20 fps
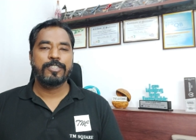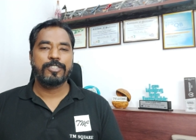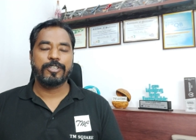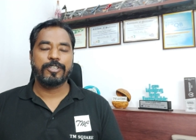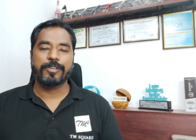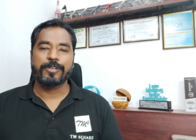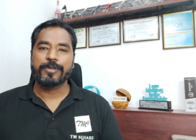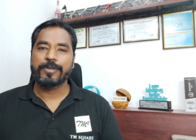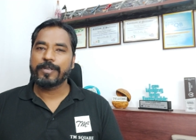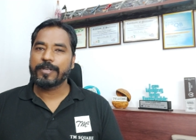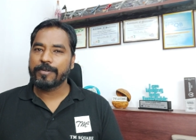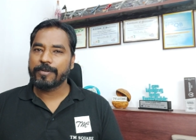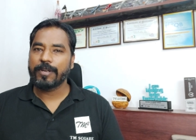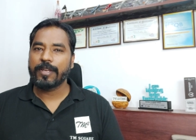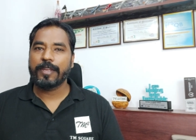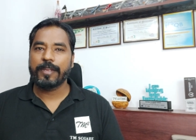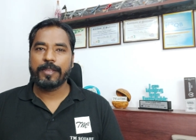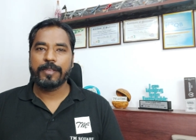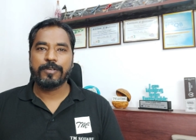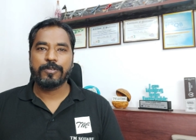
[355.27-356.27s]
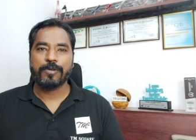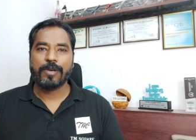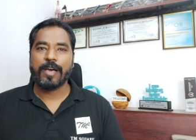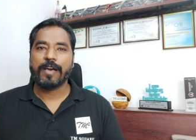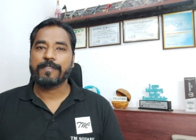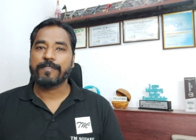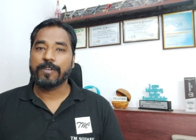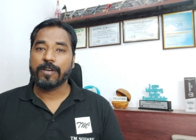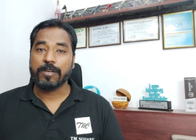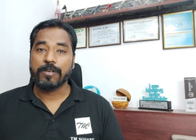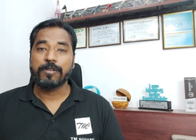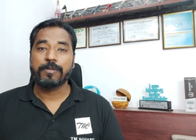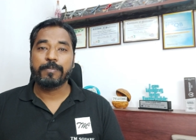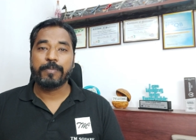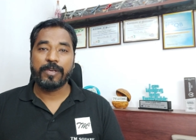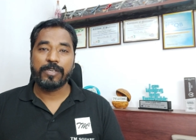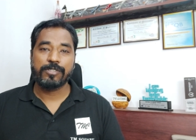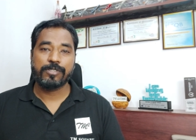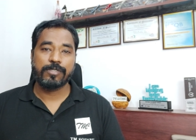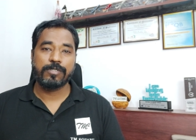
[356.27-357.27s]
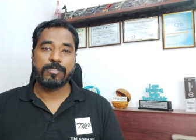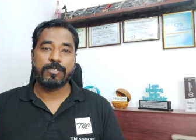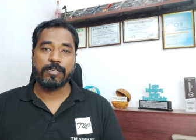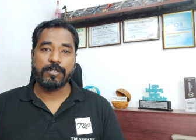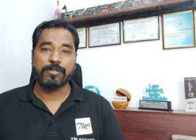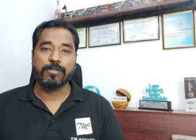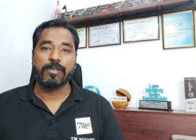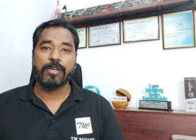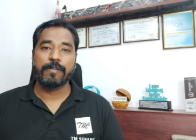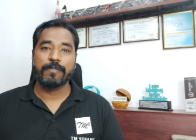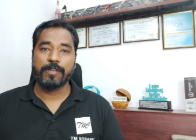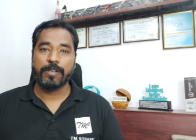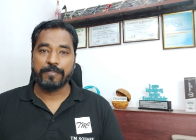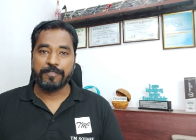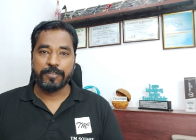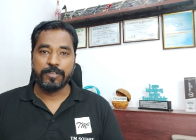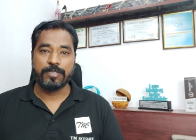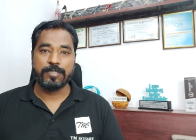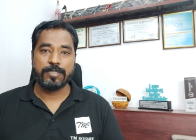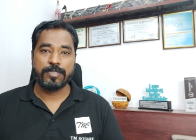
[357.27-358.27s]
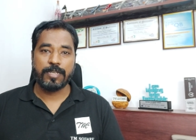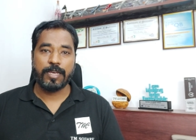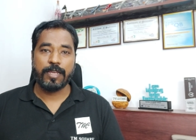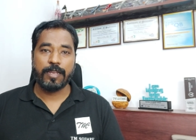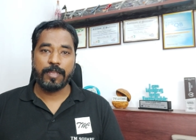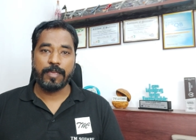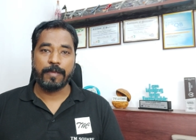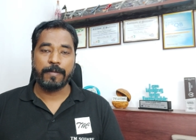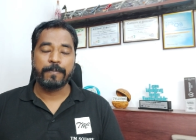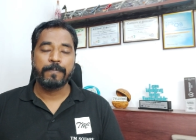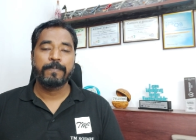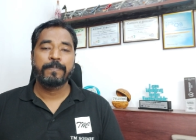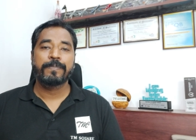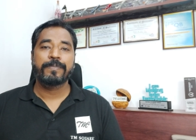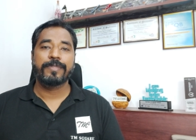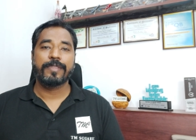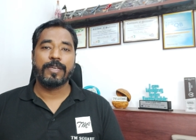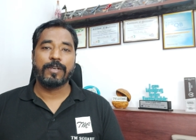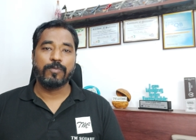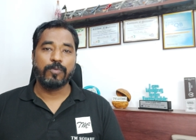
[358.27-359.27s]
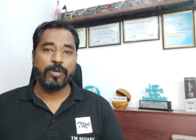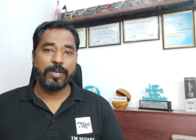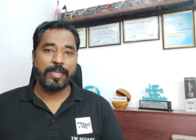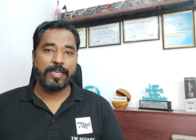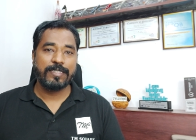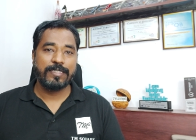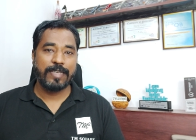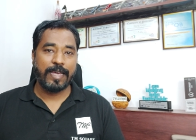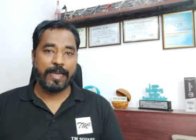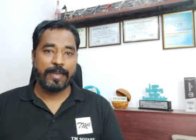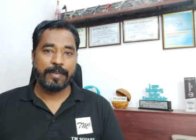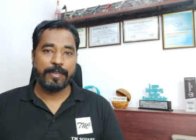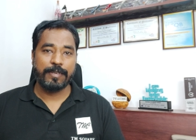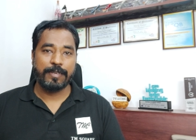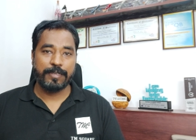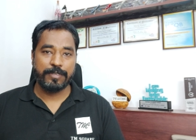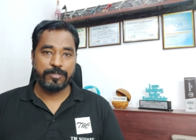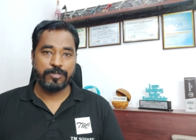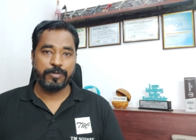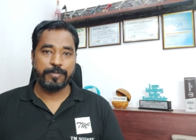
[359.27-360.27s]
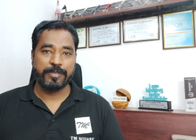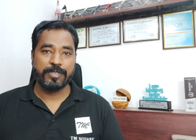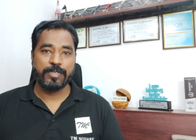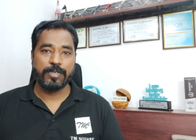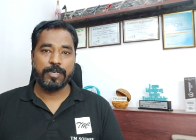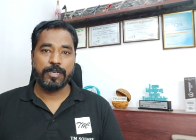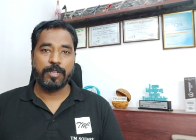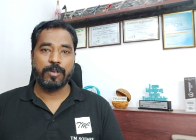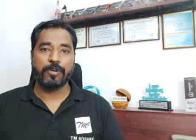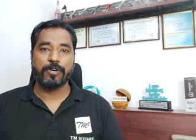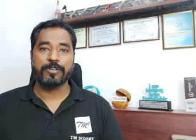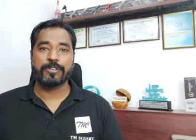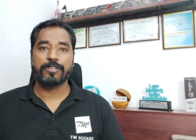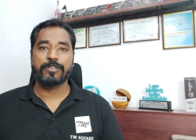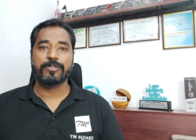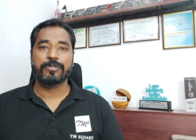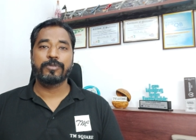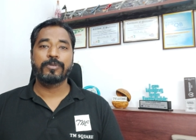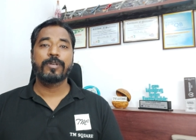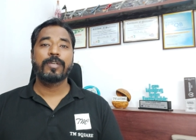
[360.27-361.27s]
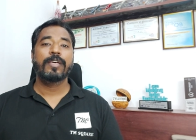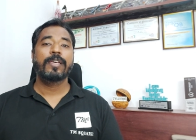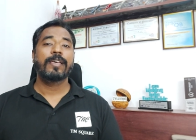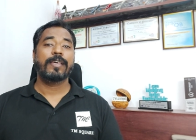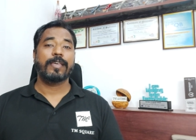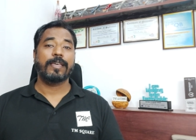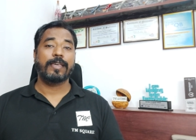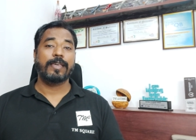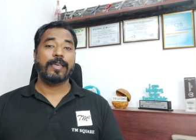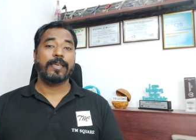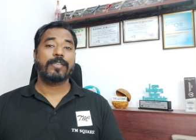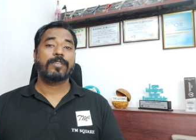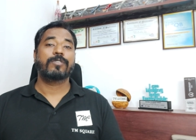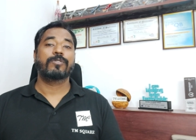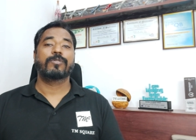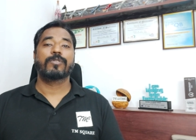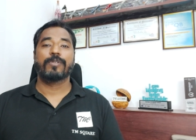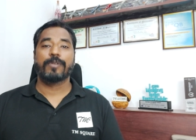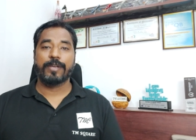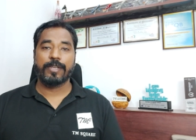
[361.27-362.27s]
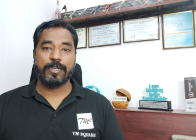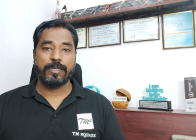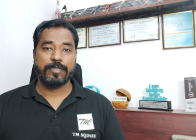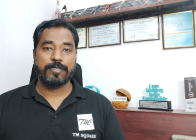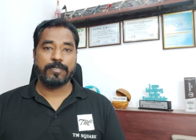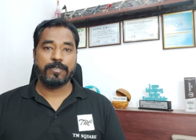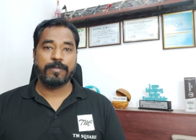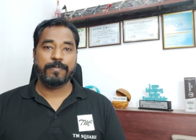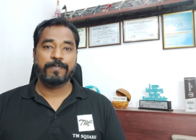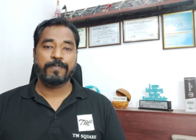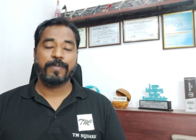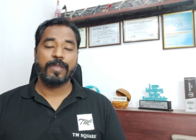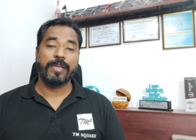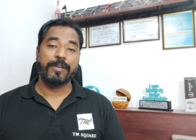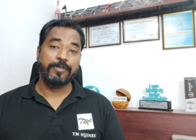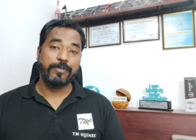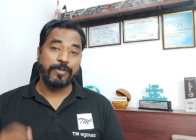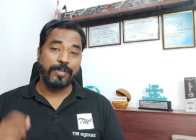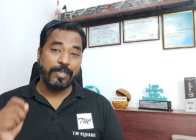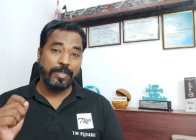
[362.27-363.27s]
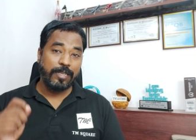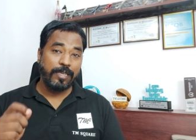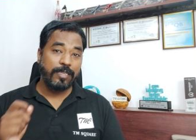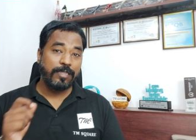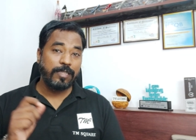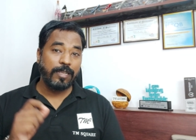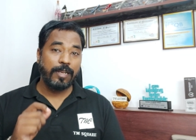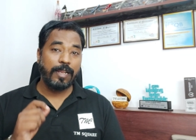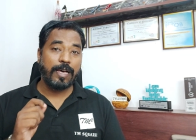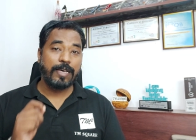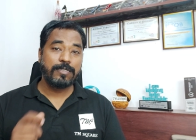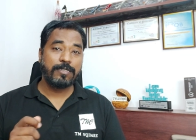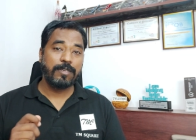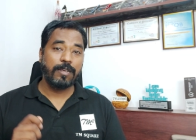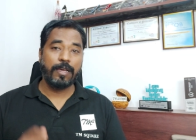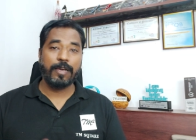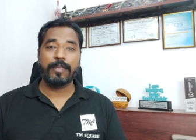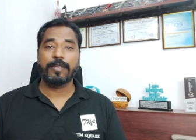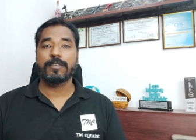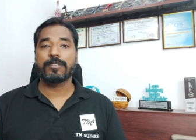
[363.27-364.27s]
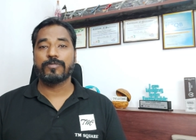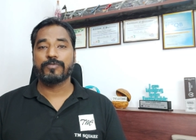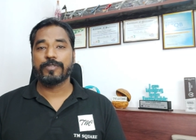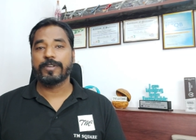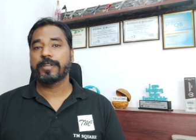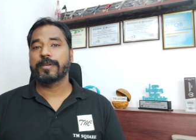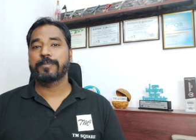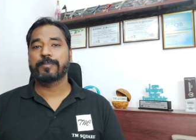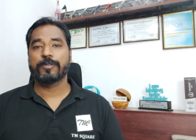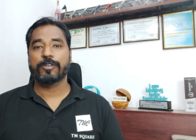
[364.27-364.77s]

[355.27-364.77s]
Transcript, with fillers: So you really need to have a good patience and good level of understanding that what exactly needs to be done in order to get to the right answer. And reading the last line is very